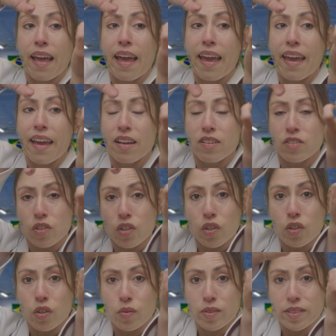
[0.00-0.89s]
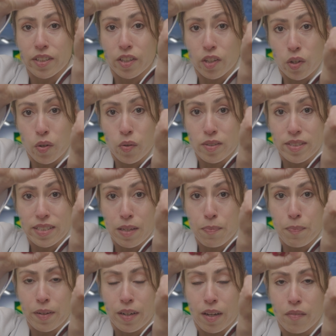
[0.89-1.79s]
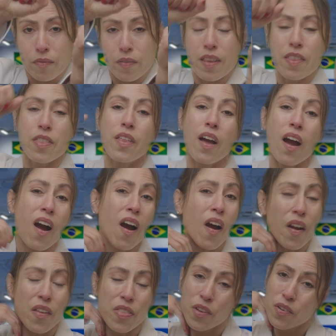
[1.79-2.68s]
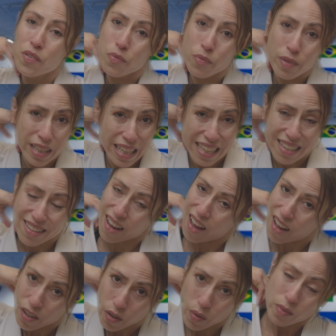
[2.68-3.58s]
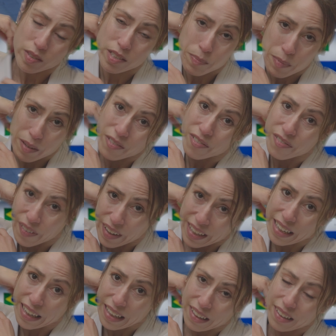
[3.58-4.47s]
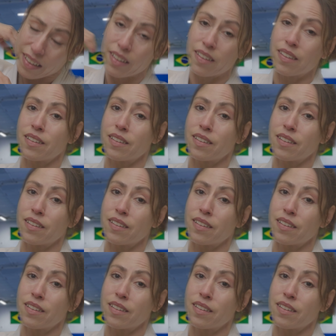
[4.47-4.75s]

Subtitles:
and you secure deep enough, they're really not going to be fighting.